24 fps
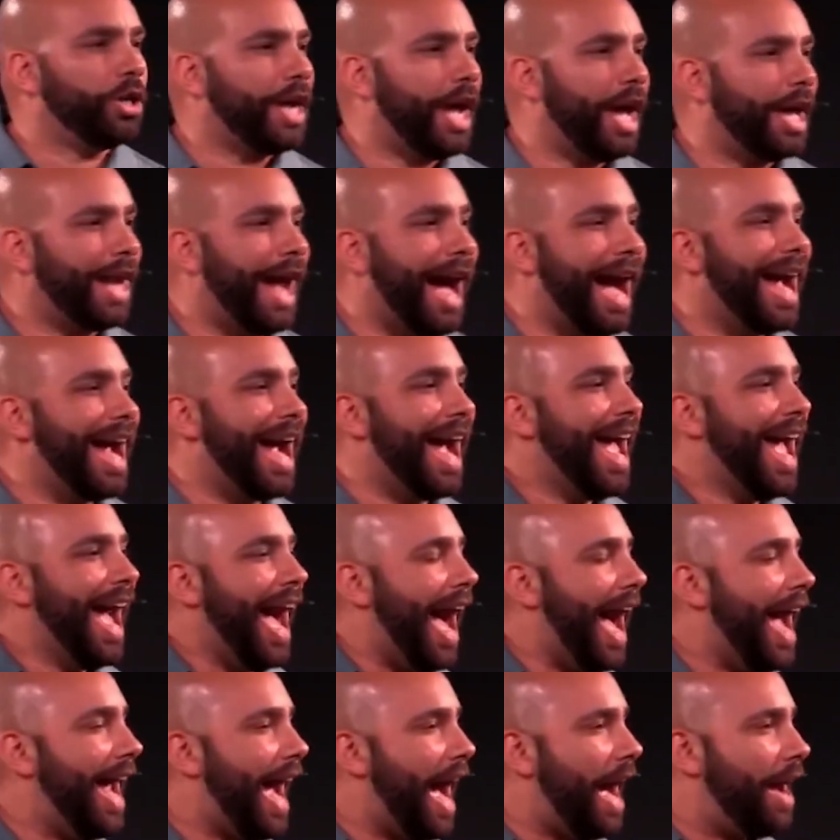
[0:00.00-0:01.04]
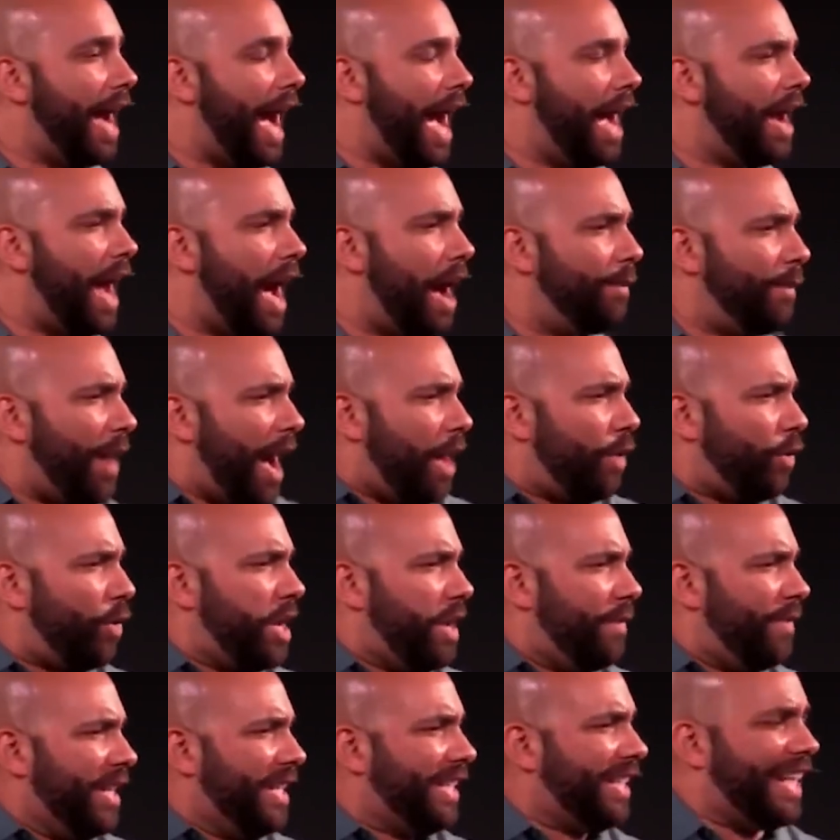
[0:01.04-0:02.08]
dead. I don't
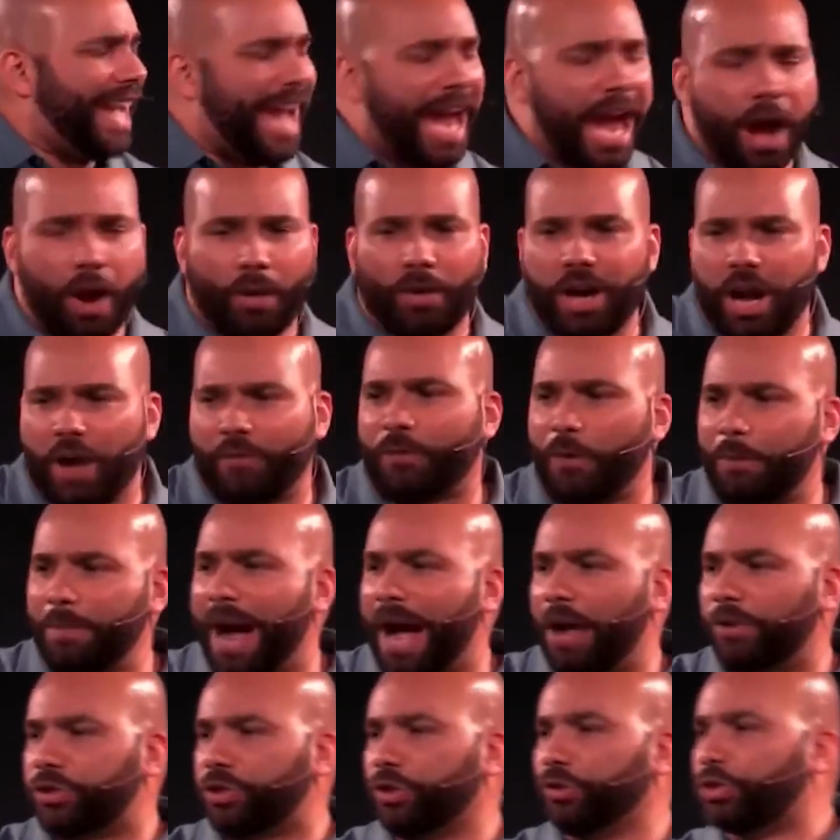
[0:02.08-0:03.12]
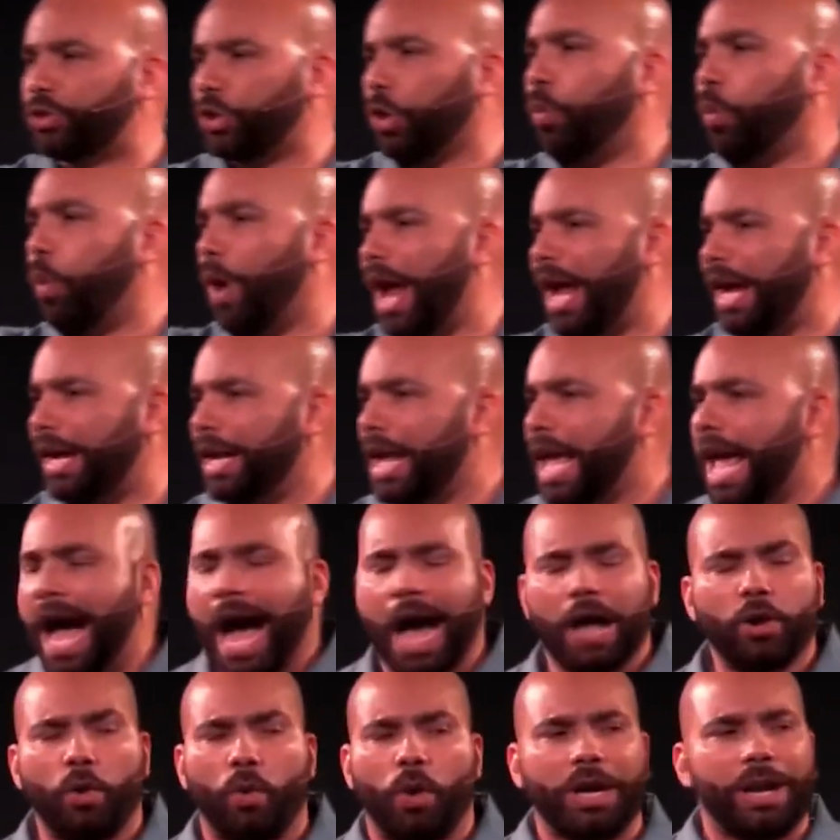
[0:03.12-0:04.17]
even care enough about you to wait.
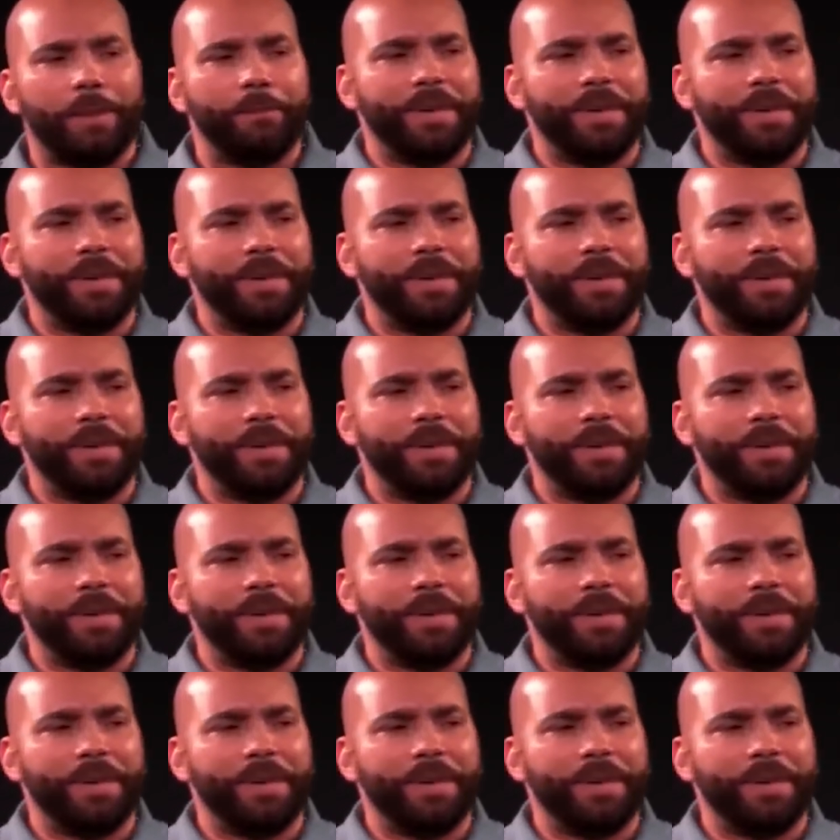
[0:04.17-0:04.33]
I don't want